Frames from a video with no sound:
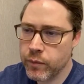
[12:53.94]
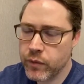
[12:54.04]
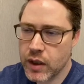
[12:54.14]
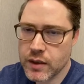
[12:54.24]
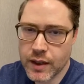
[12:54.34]

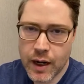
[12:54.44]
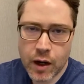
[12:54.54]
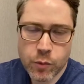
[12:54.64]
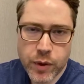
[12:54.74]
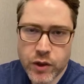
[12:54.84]
It's an
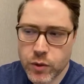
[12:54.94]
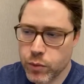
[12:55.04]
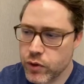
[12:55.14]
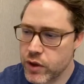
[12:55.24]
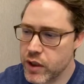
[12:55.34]
outpatient
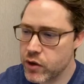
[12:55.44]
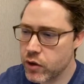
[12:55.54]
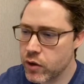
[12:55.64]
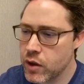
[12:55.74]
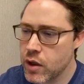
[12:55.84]

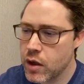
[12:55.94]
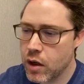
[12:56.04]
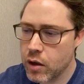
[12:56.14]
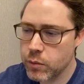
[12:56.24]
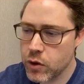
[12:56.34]
procedure.
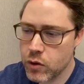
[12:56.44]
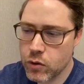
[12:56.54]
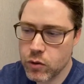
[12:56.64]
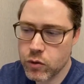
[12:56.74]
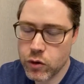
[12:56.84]

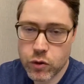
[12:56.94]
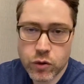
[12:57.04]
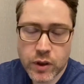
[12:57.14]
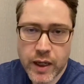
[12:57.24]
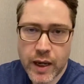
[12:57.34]
You
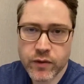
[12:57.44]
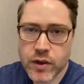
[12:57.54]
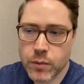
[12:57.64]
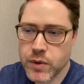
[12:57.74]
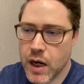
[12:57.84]
usually have
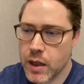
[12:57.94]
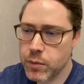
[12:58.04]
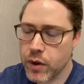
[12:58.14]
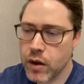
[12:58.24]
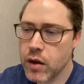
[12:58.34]
some type
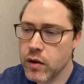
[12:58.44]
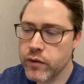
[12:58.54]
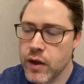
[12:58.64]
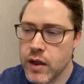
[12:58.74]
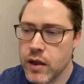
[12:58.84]
of,
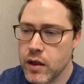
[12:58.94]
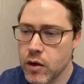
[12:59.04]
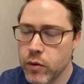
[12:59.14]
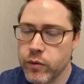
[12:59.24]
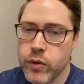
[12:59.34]

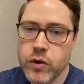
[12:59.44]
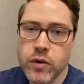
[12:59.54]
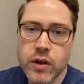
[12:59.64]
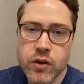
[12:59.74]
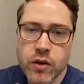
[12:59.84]
if we do
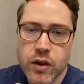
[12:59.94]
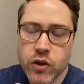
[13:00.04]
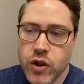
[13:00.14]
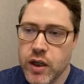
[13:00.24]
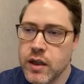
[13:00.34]
the
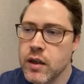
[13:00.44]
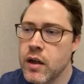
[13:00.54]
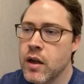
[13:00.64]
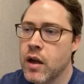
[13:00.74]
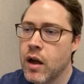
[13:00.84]
chin
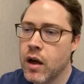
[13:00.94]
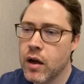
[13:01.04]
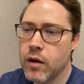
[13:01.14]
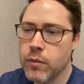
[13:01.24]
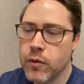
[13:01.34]

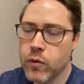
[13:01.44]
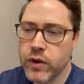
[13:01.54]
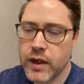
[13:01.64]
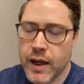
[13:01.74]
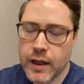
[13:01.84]
or
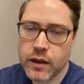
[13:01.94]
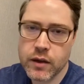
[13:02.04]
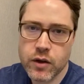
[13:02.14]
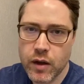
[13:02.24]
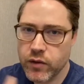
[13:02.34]
the neck,
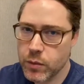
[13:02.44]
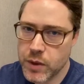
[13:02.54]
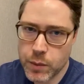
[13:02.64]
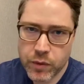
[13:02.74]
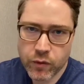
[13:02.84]
you have some
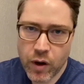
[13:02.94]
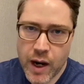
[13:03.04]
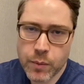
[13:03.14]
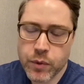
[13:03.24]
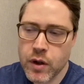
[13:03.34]
type of
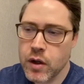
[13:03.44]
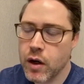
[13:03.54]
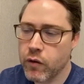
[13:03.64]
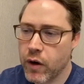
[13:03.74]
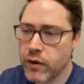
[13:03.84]
wrap
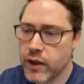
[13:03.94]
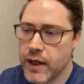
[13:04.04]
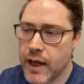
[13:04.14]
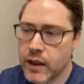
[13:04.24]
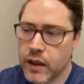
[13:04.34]
around the neck.